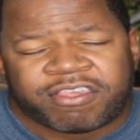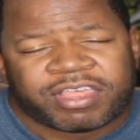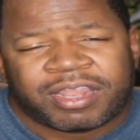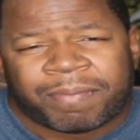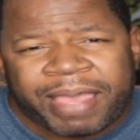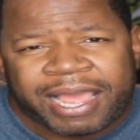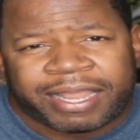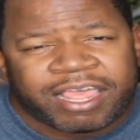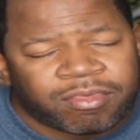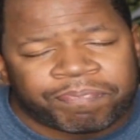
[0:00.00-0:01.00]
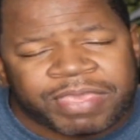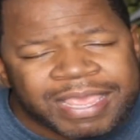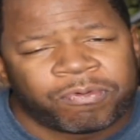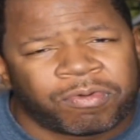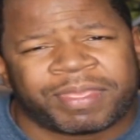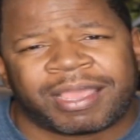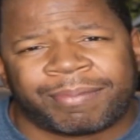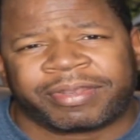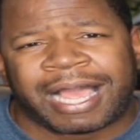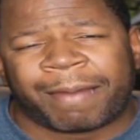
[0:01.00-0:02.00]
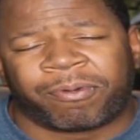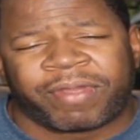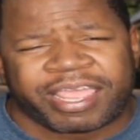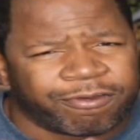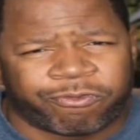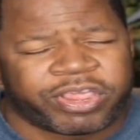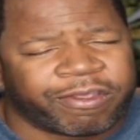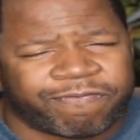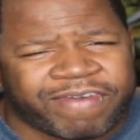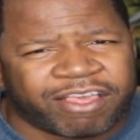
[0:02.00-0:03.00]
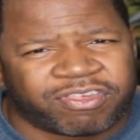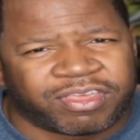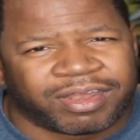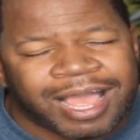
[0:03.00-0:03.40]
in the Badlands and people will be able to operate in a freer fashion.